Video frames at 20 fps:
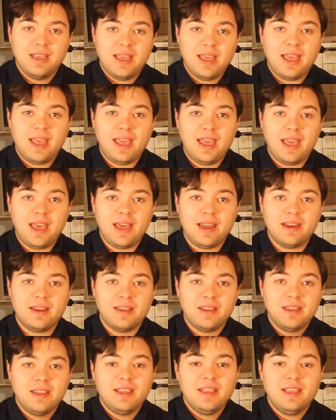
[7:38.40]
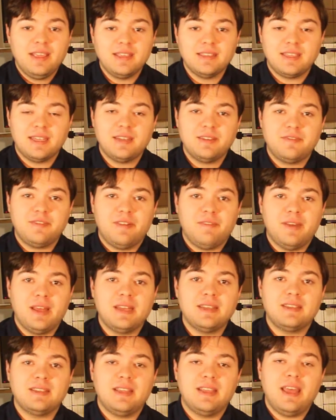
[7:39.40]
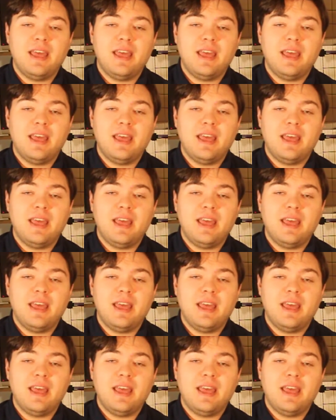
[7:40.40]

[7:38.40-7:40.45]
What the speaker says: and he's then